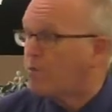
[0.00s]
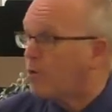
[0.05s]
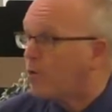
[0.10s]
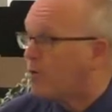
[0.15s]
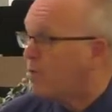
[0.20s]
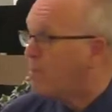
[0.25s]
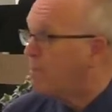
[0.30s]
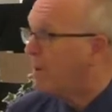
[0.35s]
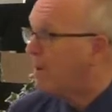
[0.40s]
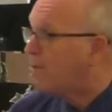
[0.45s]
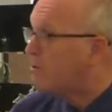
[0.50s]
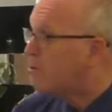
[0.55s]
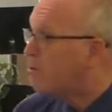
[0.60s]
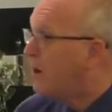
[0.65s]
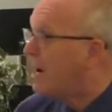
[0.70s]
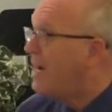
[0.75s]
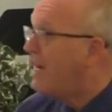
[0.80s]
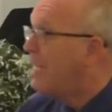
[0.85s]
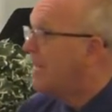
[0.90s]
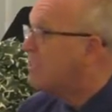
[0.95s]
the
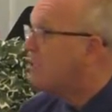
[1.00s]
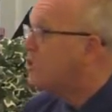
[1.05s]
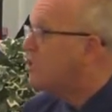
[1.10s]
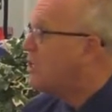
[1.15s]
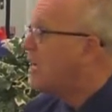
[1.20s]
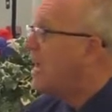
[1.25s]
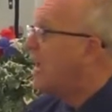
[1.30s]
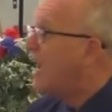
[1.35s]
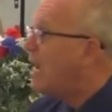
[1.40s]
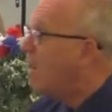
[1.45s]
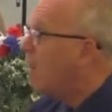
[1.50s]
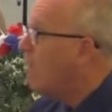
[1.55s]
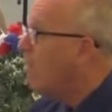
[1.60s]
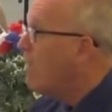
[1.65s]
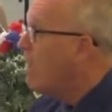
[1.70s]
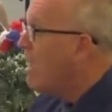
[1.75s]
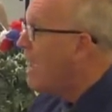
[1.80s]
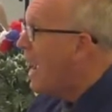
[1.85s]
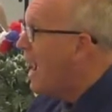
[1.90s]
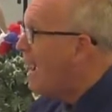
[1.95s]
Mediterranean Sea,
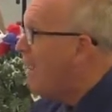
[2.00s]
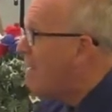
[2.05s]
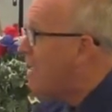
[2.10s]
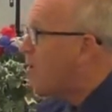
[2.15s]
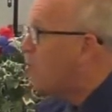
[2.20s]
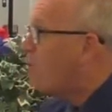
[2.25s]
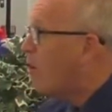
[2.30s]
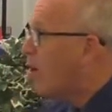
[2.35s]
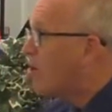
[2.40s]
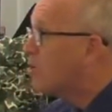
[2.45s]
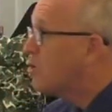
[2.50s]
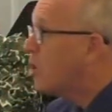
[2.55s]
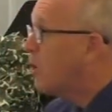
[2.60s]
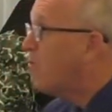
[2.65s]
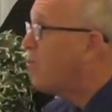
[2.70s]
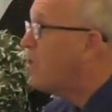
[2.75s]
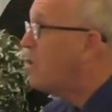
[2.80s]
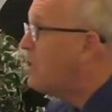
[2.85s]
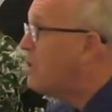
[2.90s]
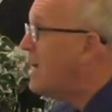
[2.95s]
and they crossed
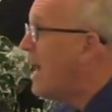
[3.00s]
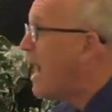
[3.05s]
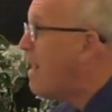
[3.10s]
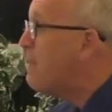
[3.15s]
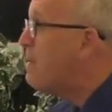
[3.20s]
over at a time of